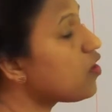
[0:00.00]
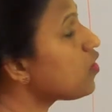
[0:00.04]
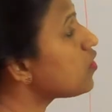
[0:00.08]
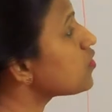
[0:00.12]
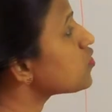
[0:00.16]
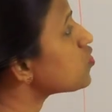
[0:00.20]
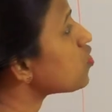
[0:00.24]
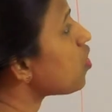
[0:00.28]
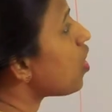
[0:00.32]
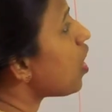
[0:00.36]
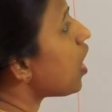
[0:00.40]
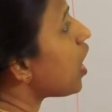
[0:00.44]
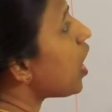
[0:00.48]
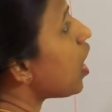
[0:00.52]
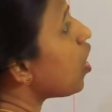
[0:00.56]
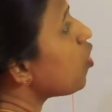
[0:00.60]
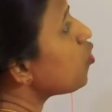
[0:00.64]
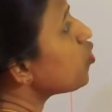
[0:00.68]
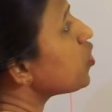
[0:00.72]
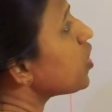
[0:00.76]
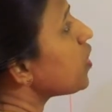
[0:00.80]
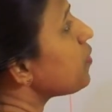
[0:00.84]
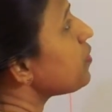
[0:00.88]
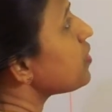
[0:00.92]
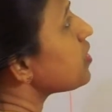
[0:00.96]
So,
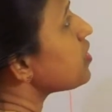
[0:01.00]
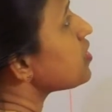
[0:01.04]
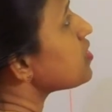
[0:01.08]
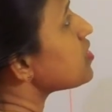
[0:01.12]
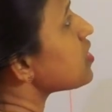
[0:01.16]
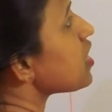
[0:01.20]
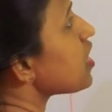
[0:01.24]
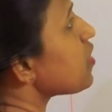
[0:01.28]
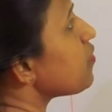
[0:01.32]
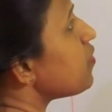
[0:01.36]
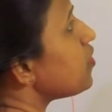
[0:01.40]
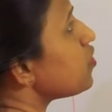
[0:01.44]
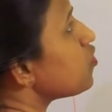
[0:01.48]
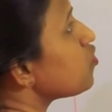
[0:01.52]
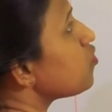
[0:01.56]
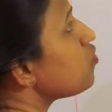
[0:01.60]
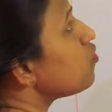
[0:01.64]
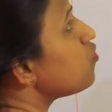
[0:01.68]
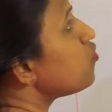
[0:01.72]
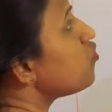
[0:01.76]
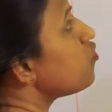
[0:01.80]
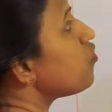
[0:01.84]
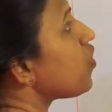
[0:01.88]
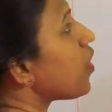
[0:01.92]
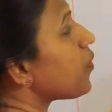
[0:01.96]
how come it is able to
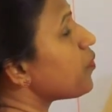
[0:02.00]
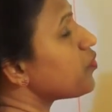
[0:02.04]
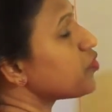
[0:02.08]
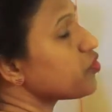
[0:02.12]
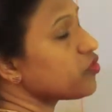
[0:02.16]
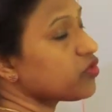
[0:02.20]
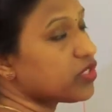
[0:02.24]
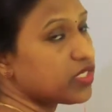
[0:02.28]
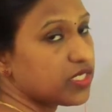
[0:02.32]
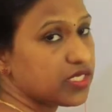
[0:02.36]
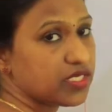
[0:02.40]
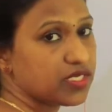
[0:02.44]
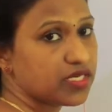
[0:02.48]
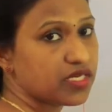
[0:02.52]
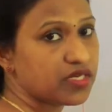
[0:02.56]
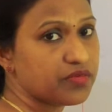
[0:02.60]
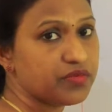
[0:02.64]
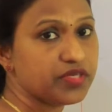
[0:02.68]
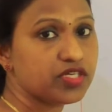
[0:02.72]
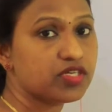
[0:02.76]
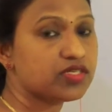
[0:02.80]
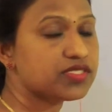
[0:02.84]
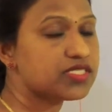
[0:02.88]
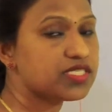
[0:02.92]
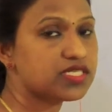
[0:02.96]
move up to here?
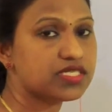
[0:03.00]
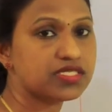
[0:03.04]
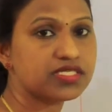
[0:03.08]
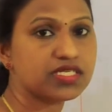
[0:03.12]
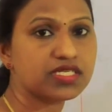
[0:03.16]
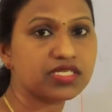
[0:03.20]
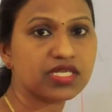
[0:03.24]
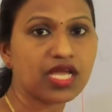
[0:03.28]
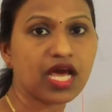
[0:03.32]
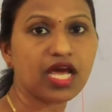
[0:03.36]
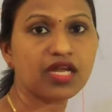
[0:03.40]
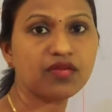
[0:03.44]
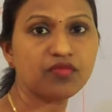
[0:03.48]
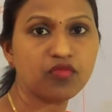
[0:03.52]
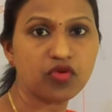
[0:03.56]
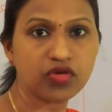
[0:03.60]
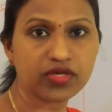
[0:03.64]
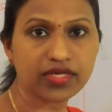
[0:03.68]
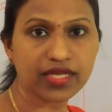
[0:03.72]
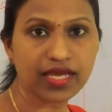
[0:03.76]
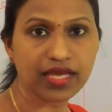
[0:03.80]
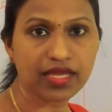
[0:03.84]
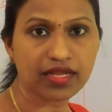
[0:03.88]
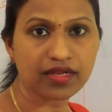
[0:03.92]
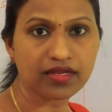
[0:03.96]
Because it is a
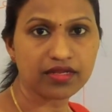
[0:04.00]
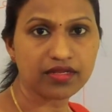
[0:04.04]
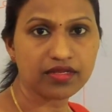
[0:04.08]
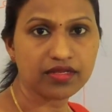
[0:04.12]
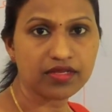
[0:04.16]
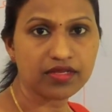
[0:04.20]
non-motile.